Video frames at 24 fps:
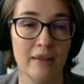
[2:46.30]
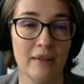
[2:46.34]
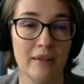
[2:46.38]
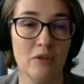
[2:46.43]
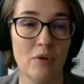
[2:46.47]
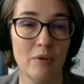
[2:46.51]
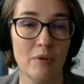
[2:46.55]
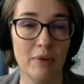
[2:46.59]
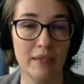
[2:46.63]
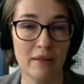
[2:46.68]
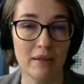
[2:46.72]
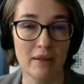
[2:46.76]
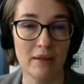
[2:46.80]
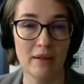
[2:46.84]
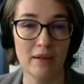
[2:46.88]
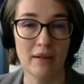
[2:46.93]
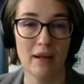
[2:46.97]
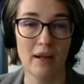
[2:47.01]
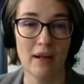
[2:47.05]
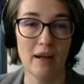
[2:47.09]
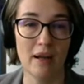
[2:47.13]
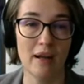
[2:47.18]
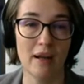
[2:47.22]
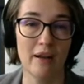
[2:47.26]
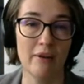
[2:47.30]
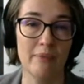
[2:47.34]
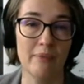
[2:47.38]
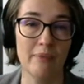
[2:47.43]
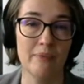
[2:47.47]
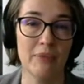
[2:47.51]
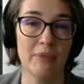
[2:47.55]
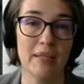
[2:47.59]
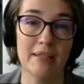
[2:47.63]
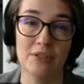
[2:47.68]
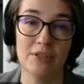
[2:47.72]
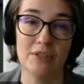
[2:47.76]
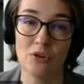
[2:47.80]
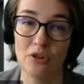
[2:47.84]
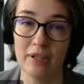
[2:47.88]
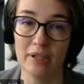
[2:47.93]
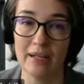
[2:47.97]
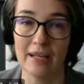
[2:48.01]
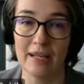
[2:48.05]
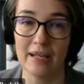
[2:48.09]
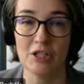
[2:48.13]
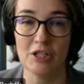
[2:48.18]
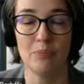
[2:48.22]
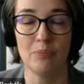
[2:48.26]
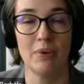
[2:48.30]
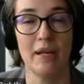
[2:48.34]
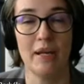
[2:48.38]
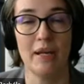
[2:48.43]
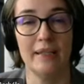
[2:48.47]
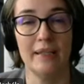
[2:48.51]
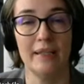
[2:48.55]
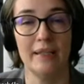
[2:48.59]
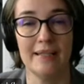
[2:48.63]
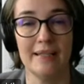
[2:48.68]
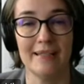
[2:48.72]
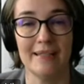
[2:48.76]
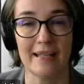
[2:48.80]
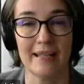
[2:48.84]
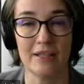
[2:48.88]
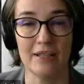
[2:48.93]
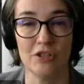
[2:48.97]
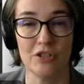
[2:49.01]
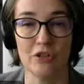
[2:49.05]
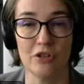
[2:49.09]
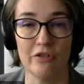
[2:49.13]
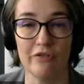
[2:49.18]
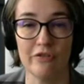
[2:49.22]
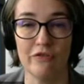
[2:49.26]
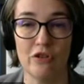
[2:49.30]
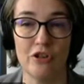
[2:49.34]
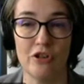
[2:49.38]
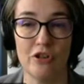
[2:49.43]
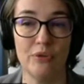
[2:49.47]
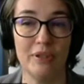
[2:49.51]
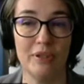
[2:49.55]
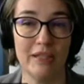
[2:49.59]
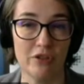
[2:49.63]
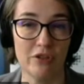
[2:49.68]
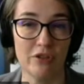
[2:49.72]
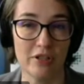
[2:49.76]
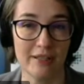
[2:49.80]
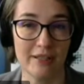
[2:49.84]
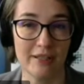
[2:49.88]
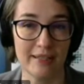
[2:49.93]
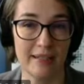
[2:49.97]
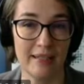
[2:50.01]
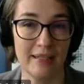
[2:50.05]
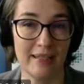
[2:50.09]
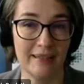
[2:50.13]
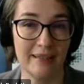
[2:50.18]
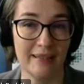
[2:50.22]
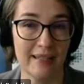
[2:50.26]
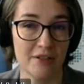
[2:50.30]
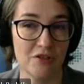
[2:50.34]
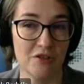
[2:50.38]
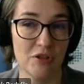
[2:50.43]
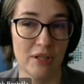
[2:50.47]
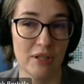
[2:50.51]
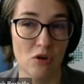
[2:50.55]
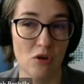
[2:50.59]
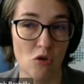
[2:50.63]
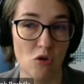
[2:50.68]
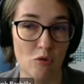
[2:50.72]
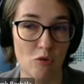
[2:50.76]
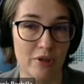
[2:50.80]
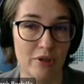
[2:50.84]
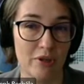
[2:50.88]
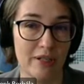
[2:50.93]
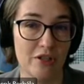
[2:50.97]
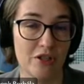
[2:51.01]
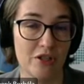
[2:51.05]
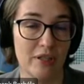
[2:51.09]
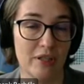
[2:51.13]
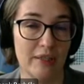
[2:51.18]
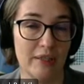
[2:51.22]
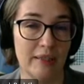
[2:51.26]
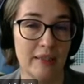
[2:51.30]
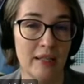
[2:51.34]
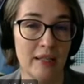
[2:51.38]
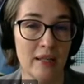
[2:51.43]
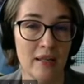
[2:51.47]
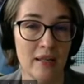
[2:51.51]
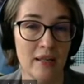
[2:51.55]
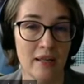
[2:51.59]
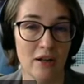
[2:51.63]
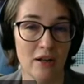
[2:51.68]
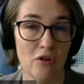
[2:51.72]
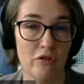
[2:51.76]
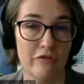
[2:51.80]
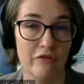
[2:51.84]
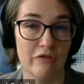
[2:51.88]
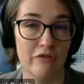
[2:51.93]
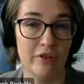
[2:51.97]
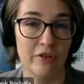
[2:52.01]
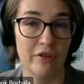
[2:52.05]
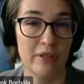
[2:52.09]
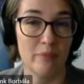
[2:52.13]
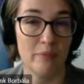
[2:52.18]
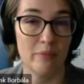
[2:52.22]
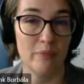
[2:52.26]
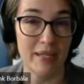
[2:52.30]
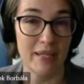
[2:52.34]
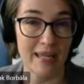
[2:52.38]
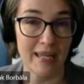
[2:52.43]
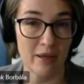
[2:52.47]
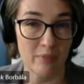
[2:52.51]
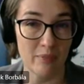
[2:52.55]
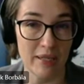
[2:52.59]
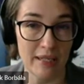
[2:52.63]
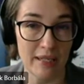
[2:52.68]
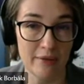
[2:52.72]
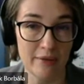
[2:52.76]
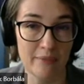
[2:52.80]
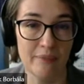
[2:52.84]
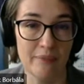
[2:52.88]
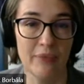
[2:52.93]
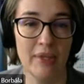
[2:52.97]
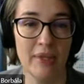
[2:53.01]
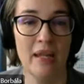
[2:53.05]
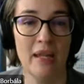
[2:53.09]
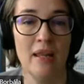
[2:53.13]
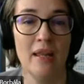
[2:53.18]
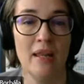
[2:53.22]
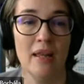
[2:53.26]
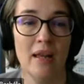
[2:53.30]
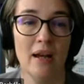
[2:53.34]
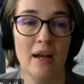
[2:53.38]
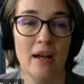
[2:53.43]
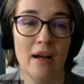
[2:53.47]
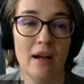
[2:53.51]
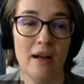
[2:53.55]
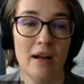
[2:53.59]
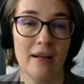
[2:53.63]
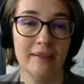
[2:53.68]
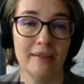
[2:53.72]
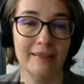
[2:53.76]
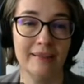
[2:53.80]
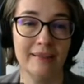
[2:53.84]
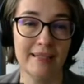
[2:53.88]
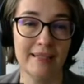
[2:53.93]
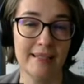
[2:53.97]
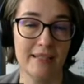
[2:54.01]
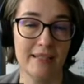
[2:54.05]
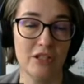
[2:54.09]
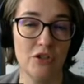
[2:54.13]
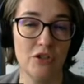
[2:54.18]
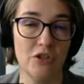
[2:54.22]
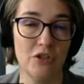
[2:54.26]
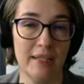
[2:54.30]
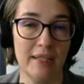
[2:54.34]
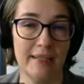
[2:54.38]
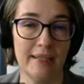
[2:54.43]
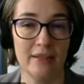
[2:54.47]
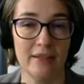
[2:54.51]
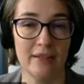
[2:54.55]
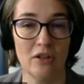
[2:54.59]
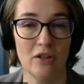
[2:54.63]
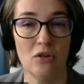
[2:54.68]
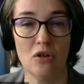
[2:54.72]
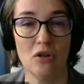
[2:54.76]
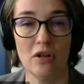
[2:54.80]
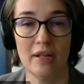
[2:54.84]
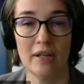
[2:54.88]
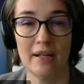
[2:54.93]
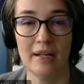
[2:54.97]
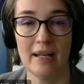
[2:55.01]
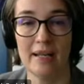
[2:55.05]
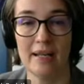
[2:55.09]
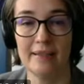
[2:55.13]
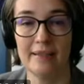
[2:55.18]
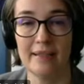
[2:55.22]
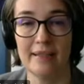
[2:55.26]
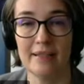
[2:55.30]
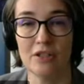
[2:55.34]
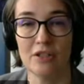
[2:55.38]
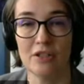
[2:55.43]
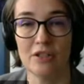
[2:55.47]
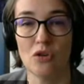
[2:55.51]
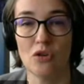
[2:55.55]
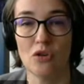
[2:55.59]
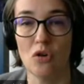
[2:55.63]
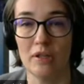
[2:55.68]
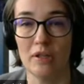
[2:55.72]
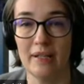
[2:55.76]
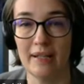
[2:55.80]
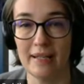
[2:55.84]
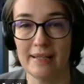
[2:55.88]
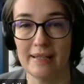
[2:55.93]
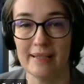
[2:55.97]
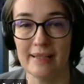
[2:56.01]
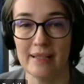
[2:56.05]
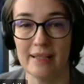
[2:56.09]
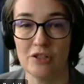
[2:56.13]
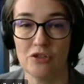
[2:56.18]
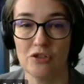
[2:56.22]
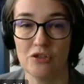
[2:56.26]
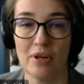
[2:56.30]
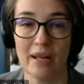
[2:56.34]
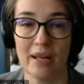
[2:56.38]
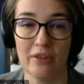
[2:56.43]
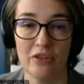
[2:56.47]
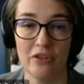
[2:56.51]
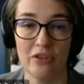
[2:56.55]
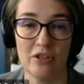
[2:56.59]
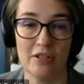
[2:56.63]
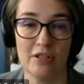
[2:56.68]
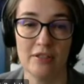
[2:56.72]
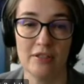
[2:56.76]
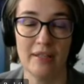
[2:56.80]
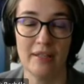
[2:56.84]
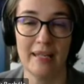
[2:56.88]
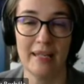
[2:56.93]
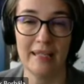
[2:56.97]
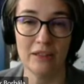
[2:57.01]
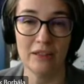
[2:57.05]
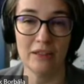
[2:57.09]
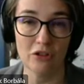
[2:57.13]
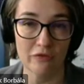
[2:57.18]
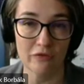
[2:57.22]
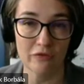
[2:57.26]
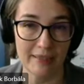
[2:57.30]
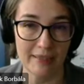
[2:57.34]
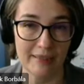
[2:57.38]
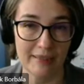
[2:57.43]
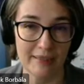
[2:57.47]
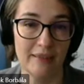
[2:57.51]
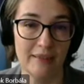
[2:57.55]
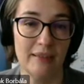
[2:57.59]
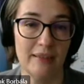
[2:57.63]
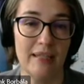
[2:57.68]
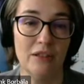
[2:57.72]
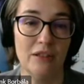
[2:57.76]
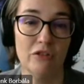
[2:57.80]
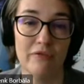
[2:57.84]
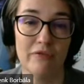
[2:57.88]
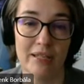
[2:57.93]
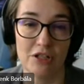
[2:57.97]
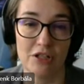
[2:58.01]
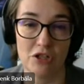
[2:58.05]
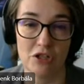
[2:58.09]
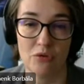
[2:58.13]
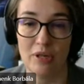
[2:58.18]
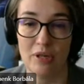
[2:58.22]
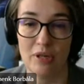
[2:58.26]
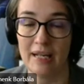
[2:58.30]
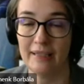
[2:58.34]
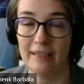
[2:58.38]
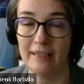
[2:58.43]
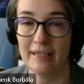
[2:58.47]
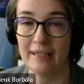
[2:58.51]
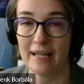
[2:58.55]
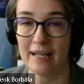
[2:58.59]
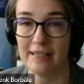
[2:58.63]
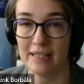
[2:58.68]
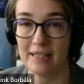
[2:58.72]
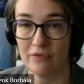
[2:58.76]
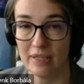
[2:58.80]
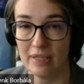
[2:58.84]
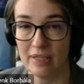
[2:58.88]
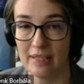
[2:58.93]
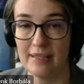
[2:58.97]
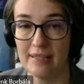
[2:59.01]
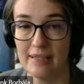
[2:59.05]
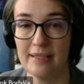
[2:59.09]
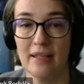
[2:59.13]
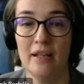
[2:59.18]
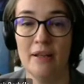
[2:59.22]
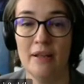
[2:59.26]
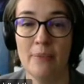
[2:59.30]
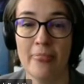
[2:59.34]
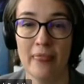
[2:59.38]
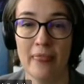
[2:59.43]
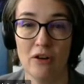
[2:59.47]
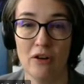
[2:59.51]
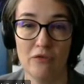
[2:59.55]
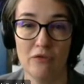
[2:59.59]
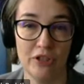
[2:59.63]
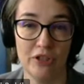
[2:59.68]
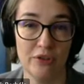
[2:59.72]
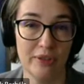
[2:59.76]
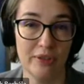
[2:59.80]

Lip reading: The webinar is organized by the Center for University Industry Cooperation of BME. This unit organizes, coordinates, and strengthens the innovation-related activities of the